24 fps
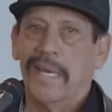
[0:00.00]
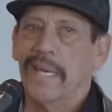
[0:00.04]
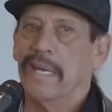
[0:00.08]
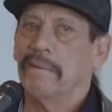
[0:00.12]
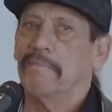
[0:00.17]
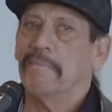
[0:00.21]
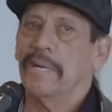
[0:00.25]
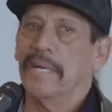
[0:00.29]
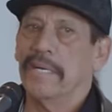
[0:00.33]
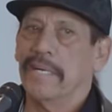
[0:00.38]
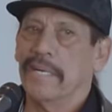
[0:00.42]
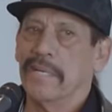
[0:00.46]

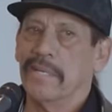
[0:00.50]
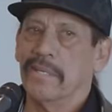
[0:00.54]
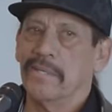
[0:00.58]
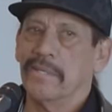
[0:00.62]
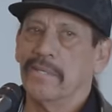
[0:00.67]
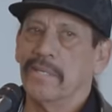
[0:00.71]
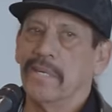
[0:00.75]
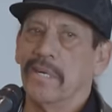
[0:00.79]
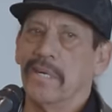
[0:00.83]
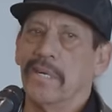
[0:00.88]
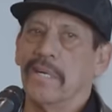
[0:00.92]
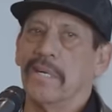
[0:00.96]
And my little
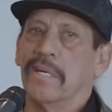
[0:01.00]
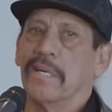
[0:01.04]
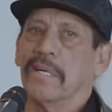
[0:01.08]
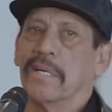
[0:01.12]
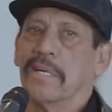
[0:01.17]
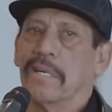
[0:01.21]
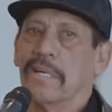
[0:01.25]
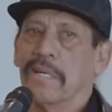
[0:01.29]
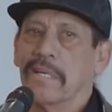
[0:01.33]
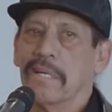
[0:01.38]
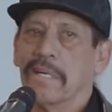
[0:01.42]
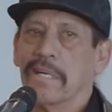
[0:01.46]
dog,
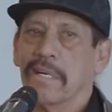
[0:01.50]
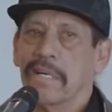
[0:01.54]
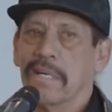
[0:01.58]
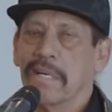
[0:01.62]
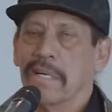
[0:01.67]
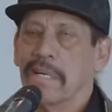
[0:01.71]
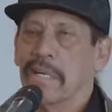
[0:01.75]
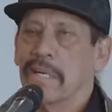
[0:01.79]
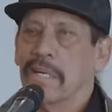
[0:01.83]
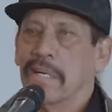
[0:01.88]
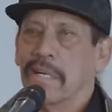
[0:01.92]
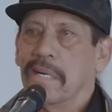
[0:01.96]

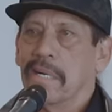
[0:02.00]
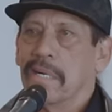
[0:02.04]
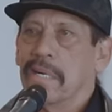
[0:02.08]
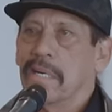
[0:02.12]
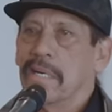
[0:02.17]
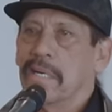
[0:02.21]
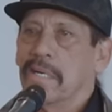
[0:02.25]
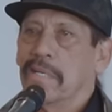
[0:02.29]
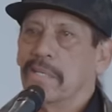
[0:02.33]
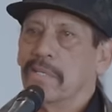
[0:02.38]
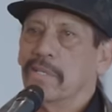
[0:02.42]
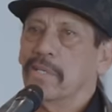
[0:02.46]

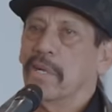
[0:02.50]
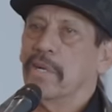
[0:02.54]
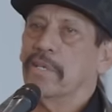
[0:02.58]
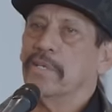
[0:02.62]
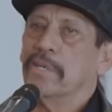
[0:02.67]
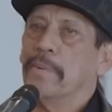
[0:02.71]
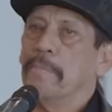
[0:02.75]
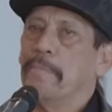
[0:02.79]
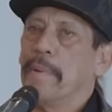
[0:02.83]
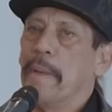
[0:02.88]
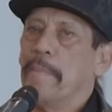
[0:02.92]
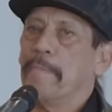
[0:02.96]

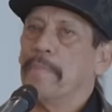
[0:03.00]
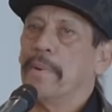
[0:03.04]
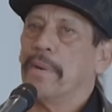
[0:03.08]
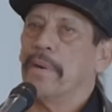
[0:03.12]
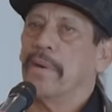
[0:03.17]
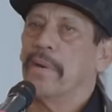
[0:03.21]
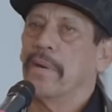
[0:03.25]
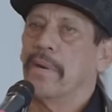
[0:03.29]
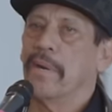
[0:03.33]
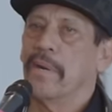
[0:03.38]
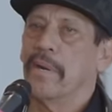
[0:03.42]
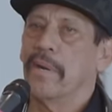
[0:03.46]
Sergeant
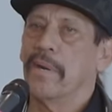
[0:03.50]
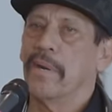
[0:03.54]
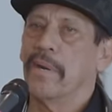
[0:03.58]
Pepper,